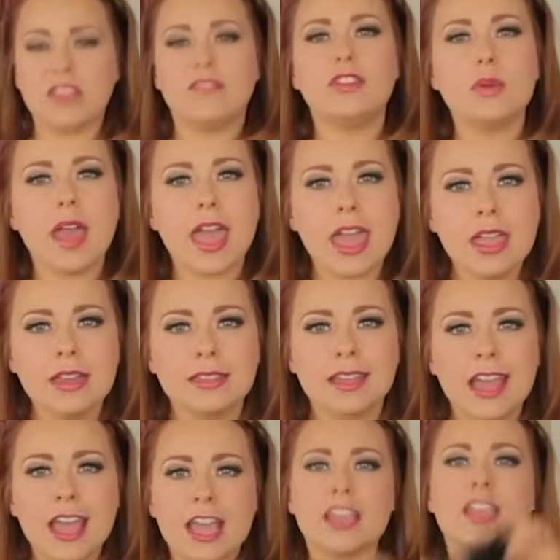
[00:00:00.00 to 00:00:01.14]
if you hate,
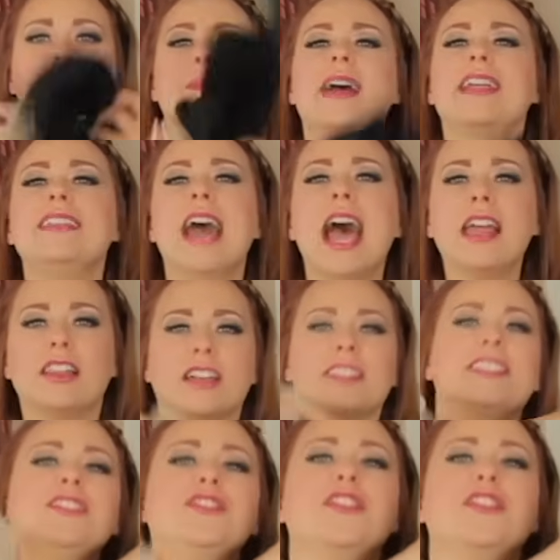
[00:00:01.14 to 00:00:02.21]
here are my nylons in